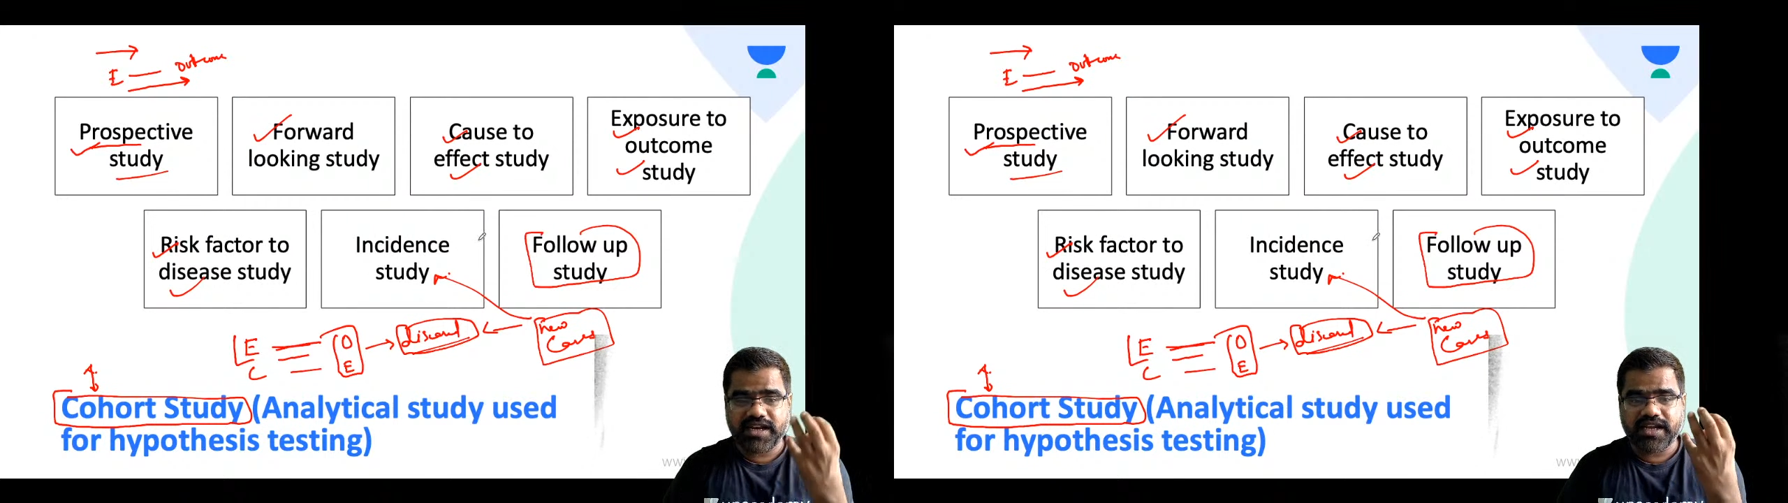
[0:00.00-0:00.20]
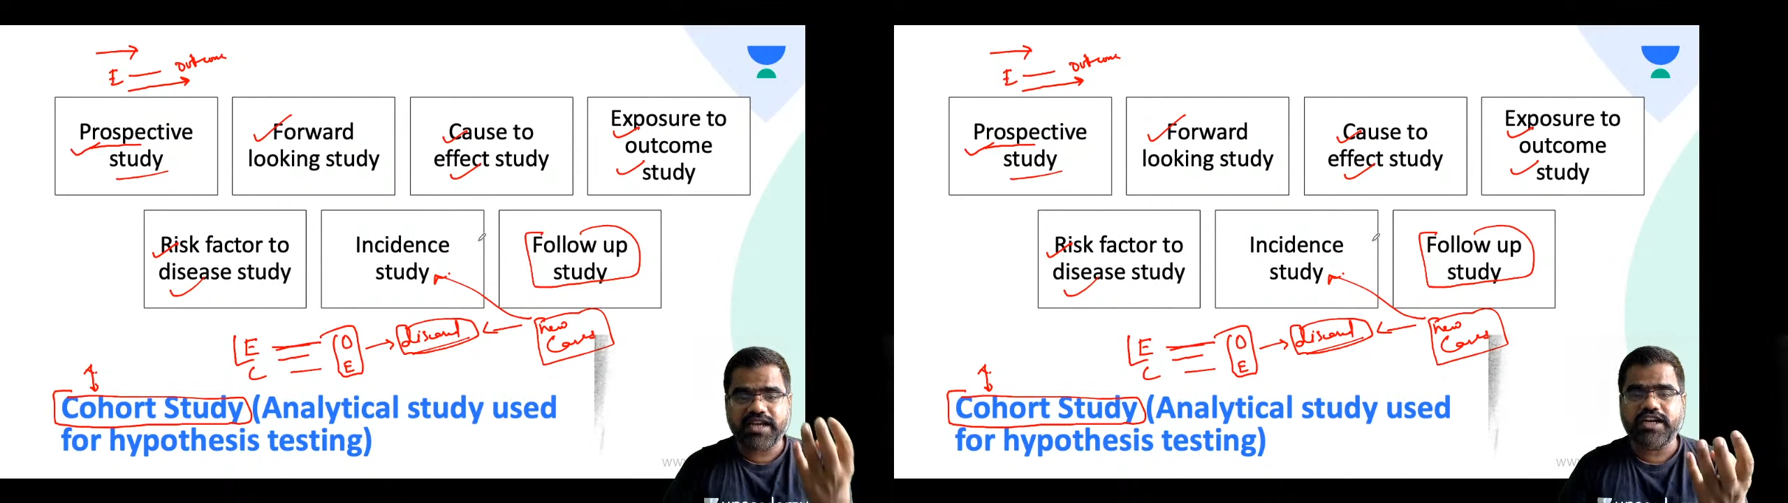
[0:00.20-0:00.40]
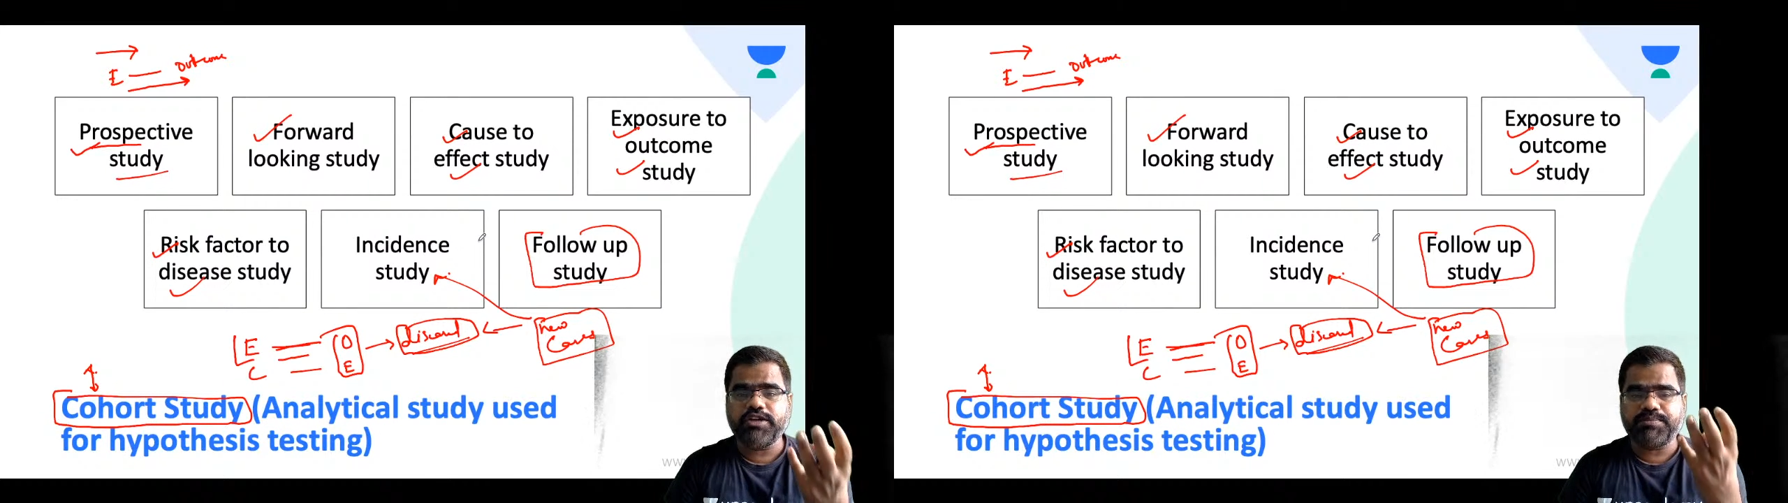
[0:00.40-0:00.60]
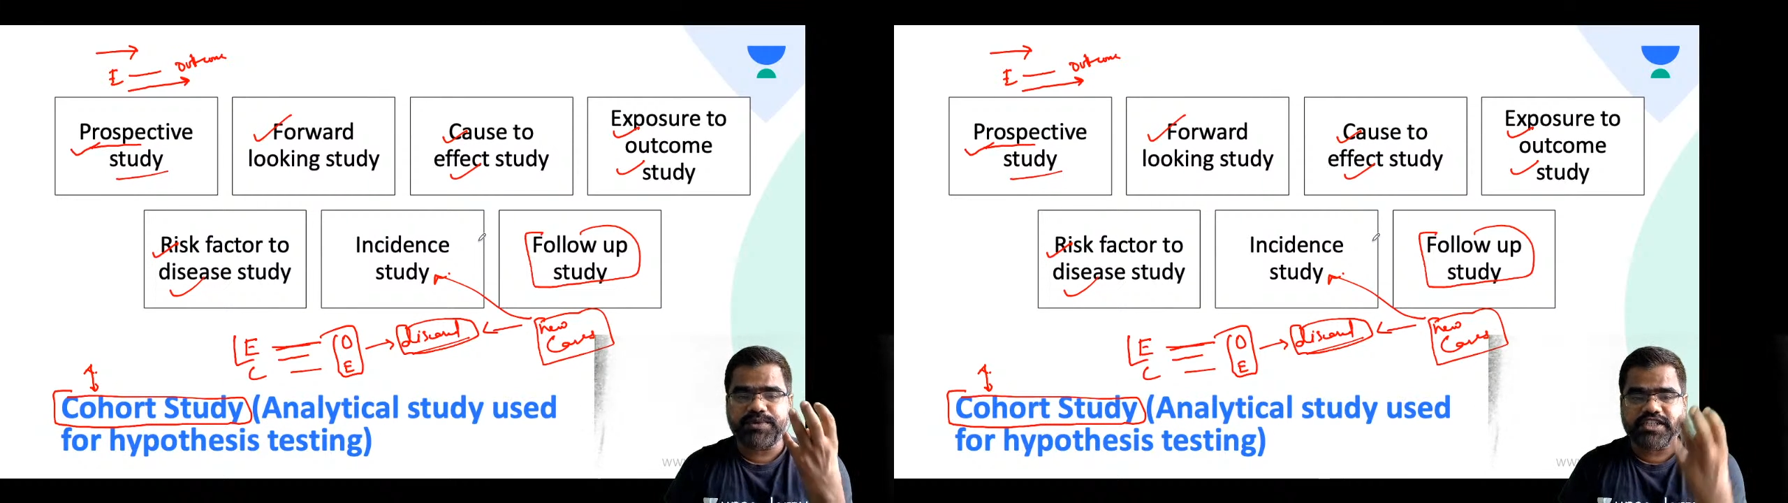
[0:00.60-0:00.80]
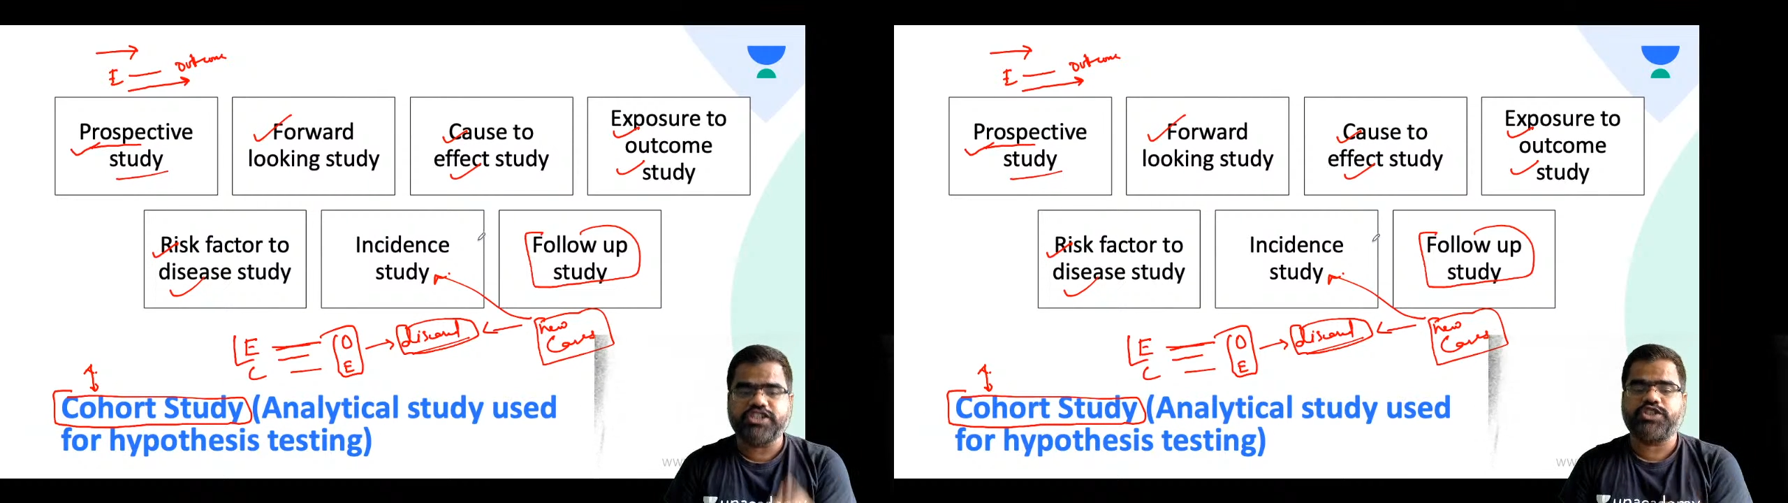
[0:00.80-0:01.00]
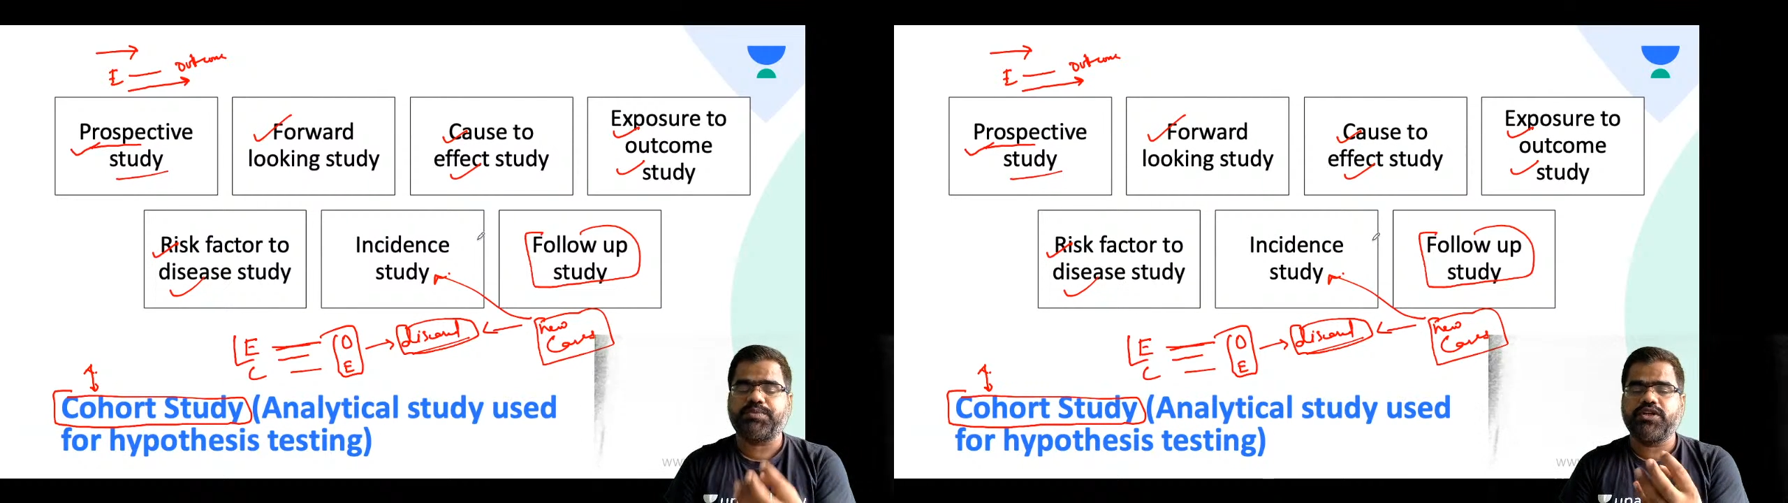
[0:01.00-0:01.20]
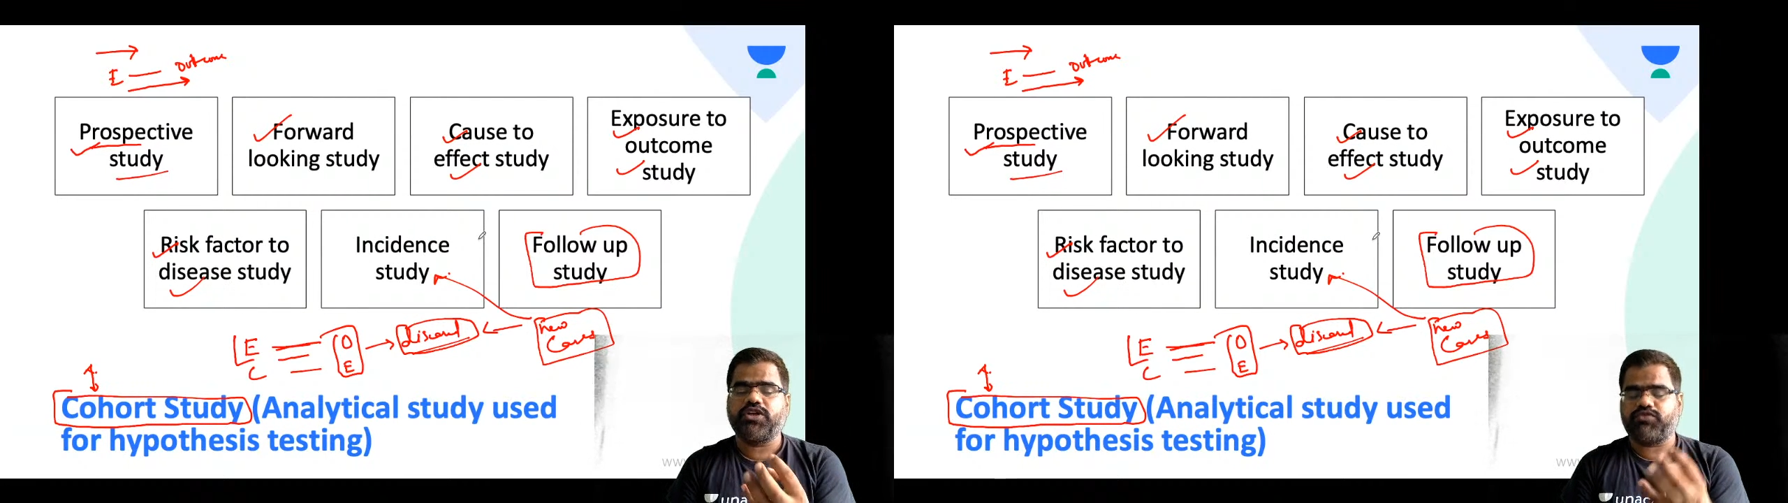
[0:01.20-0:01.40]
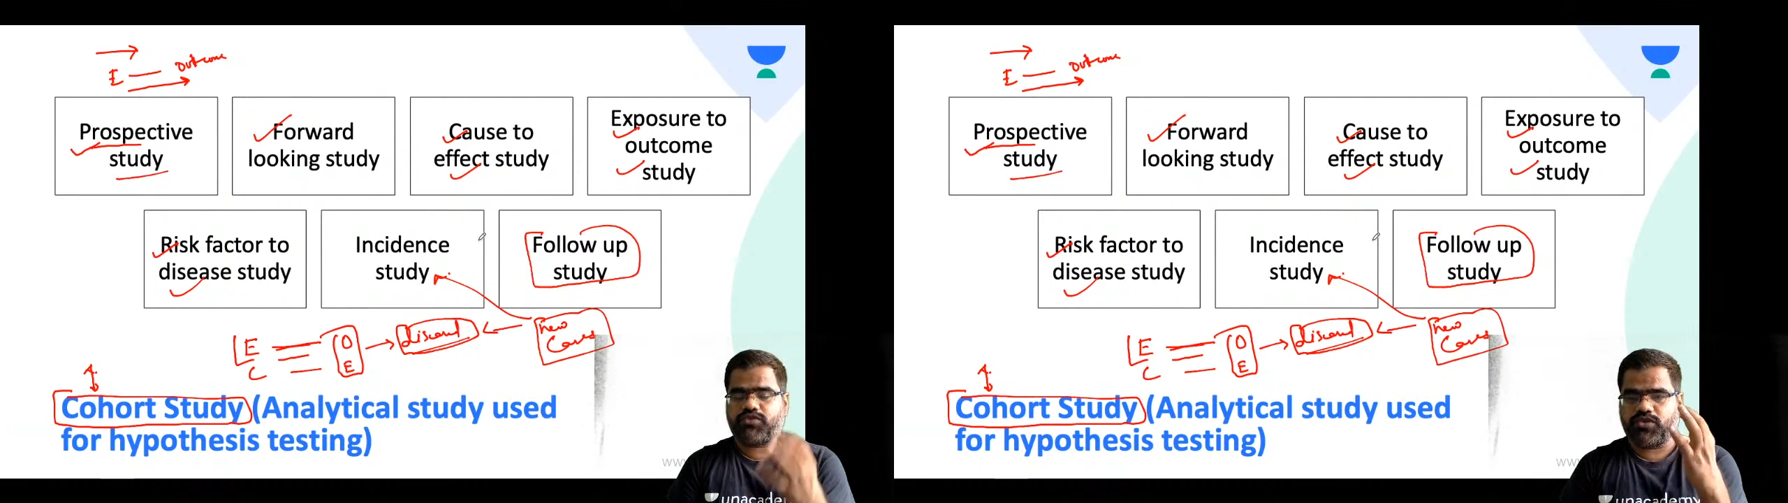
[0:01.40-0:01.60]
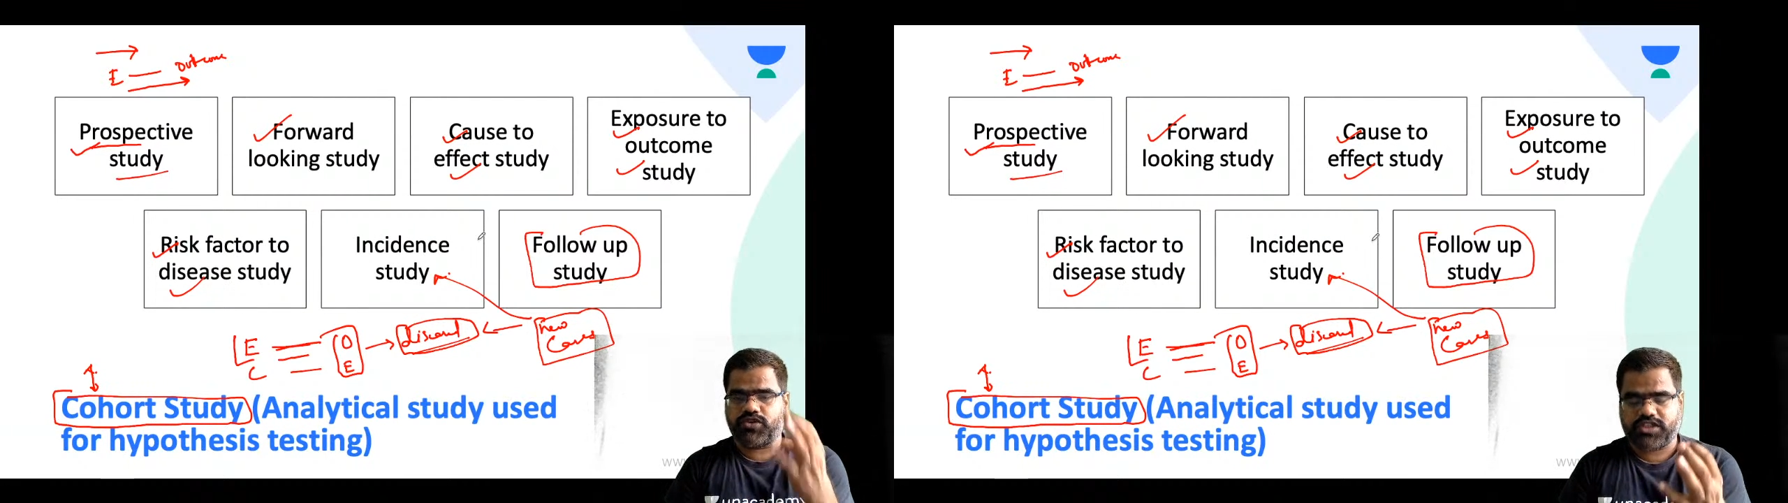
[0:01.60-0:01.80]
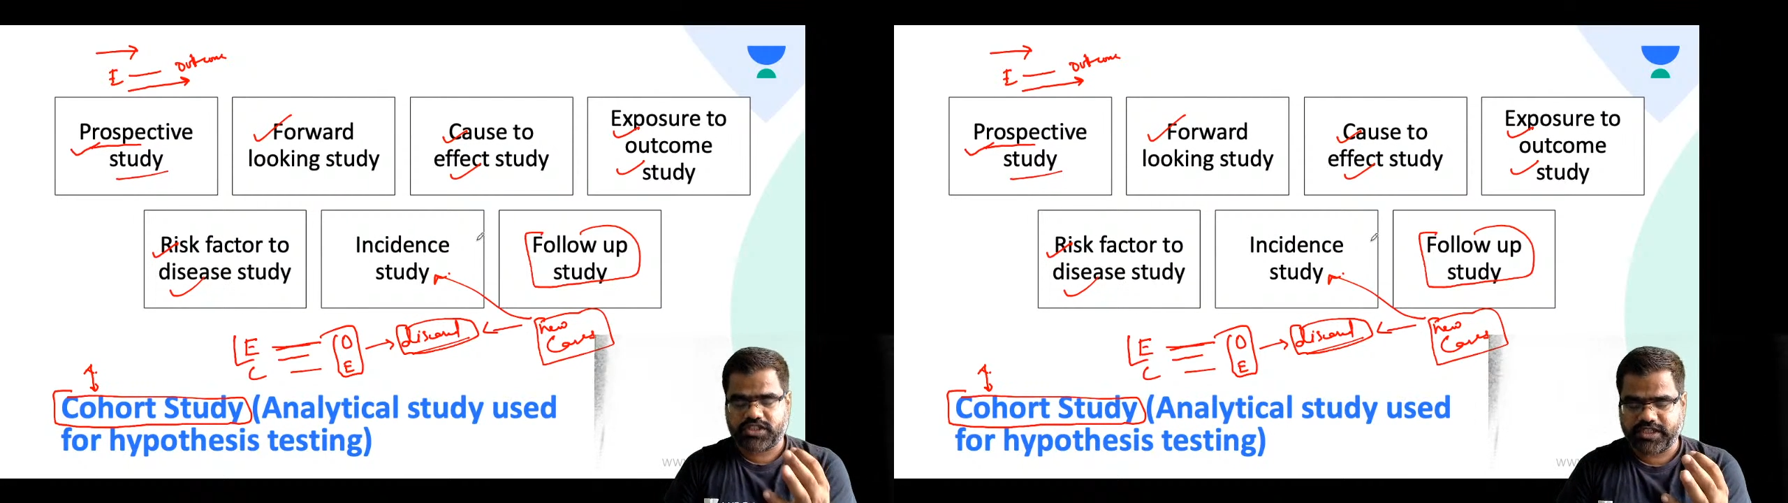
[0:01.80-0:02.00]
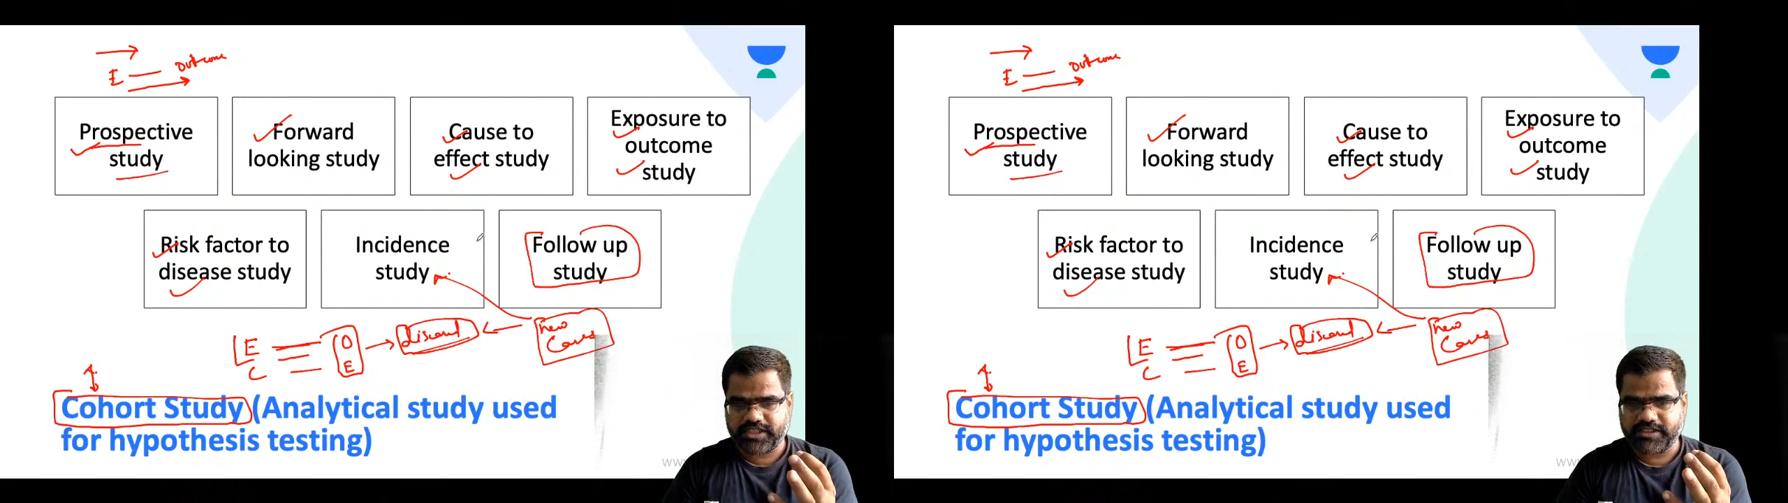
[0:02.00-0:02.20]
inherent principle of cohort study.